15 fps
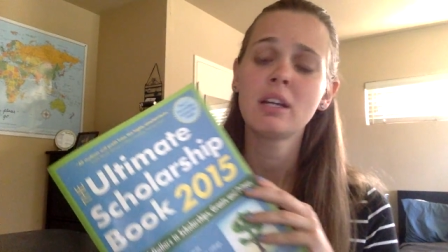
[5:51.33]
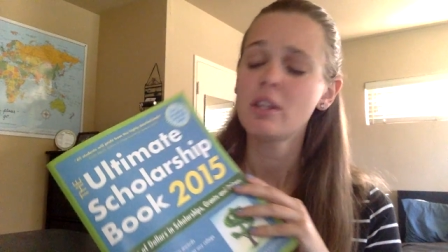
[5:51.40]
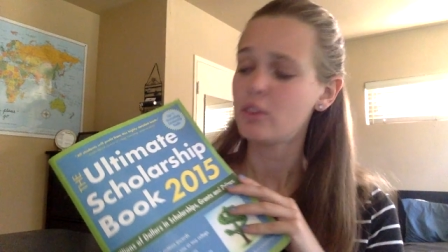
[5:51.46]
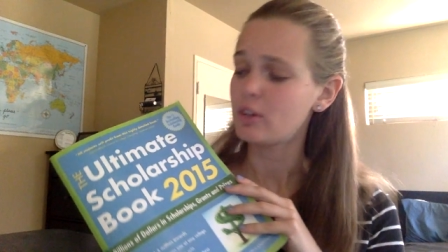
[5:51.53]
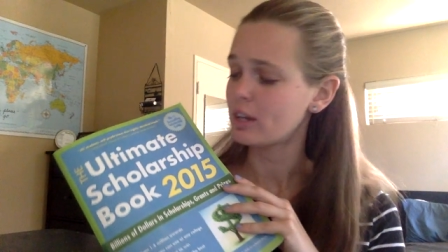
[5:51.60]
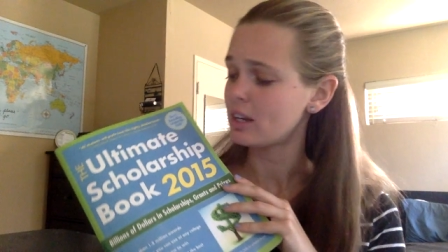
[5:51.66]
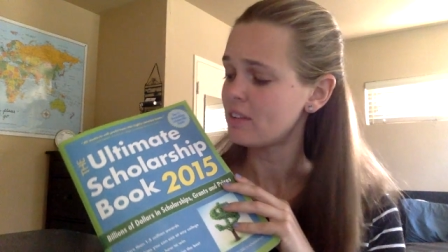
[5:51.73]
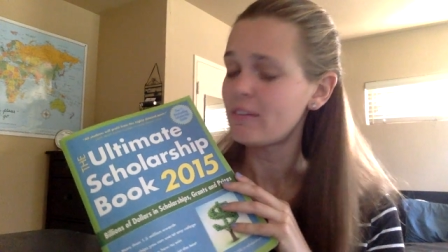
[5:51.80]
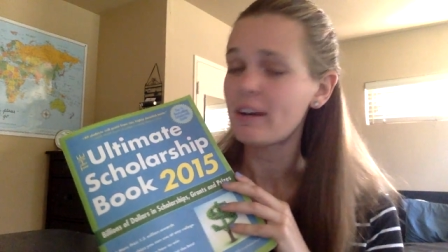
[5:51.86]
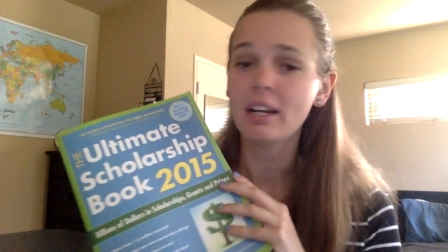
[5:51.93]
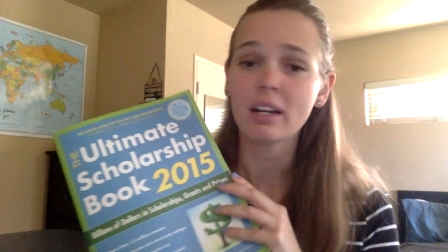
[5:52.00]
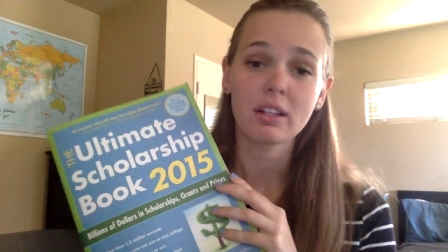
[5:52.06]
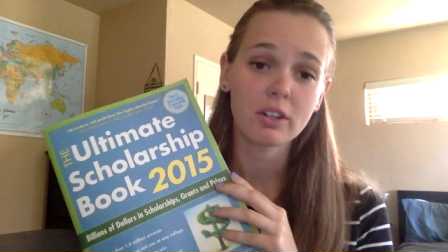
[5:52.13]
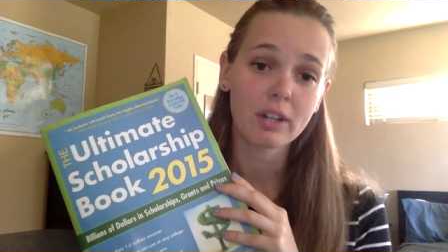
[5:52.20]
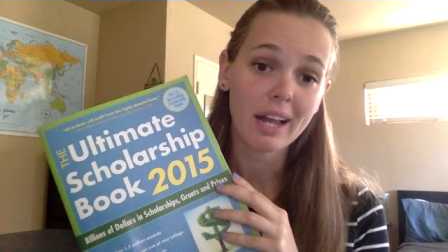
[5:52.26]
You're
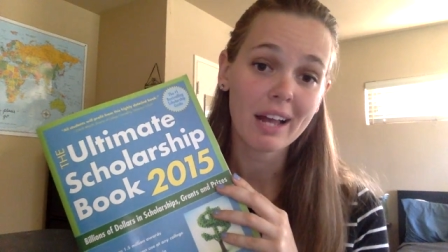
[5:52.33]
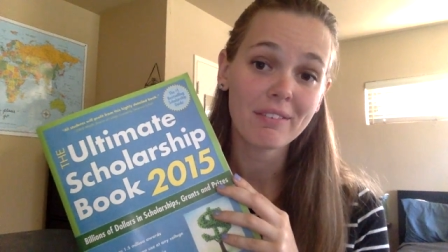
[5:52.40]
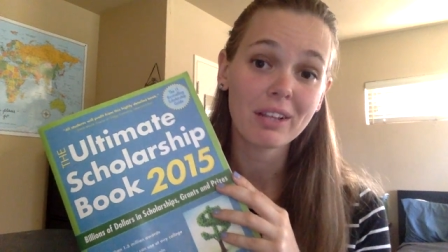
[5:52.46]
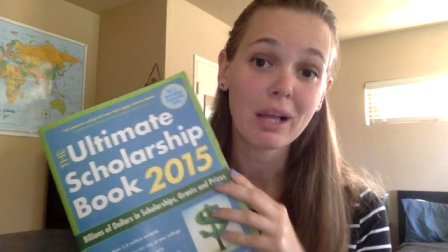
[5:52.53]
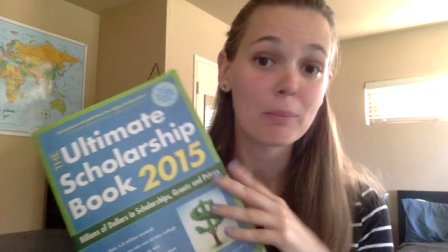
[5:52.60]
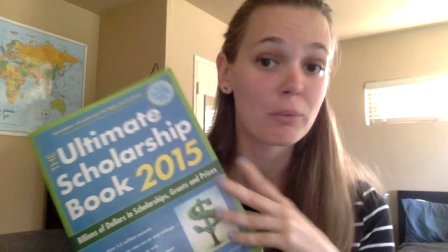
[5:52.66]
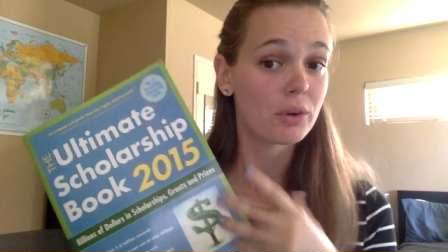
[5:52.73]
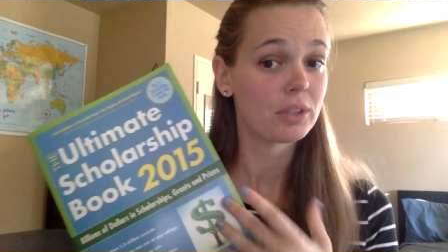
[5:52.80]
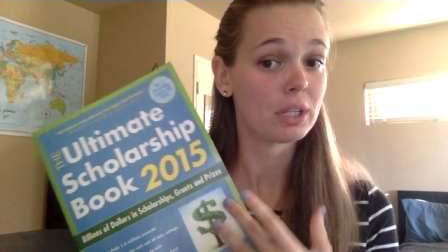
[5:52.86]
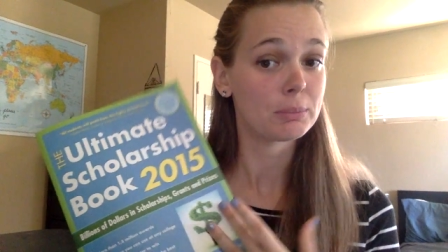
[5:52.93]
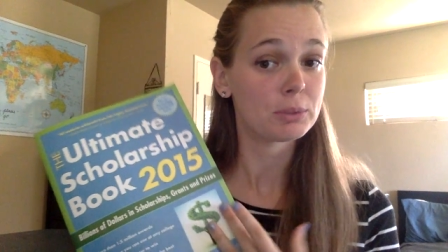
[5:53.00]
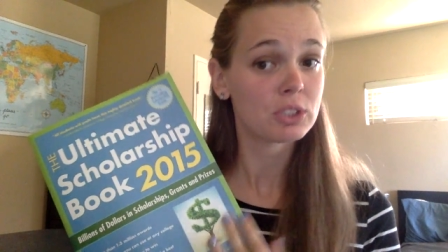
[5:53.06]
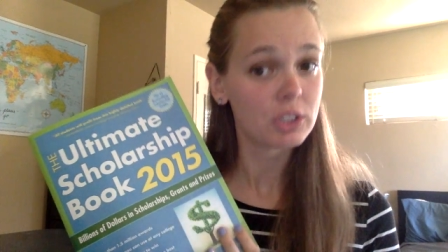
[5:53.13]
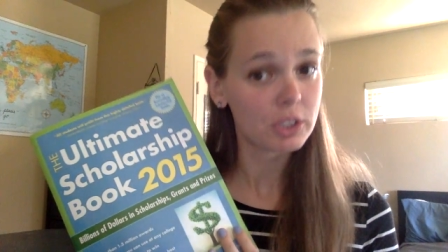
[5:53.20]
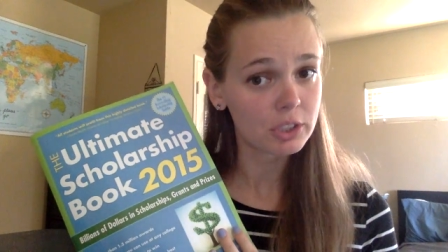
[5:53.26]
gonna have a lot more of the
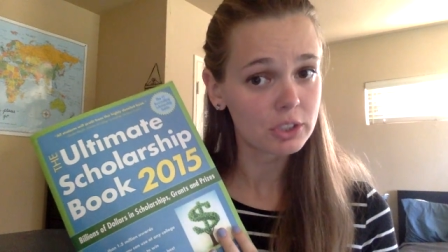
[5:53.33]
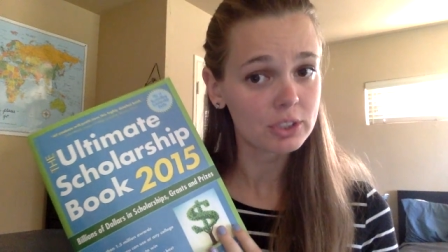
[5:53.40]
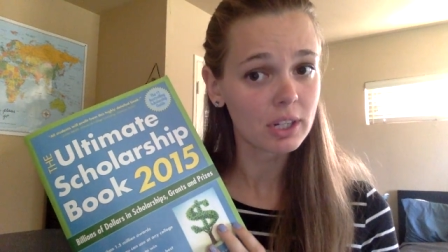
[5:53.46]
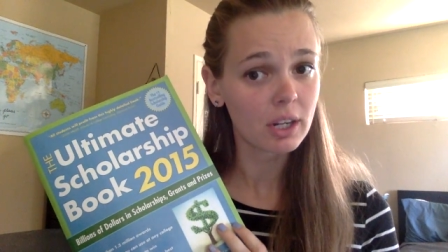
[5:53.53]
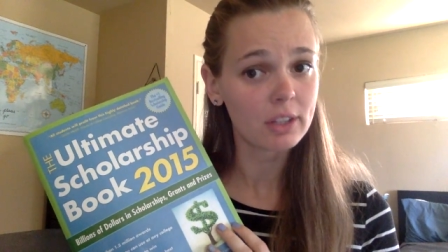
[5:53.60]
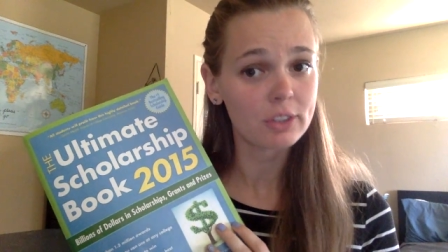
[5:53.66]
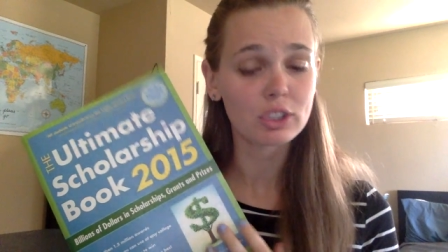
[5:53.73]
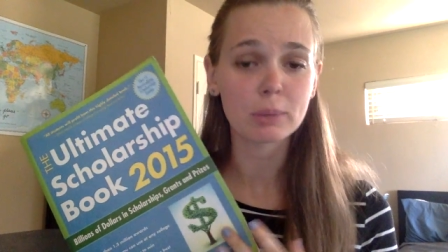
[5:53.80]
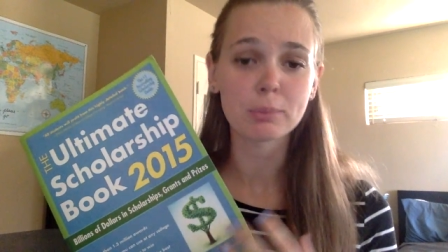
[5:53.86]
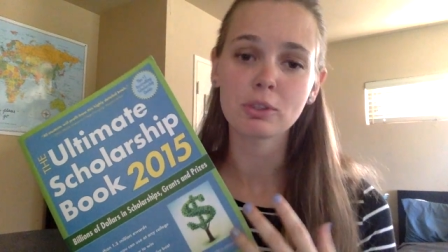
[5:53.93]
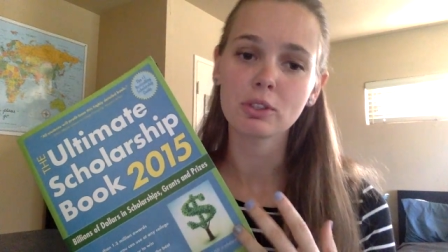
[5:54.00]
obscure scholarships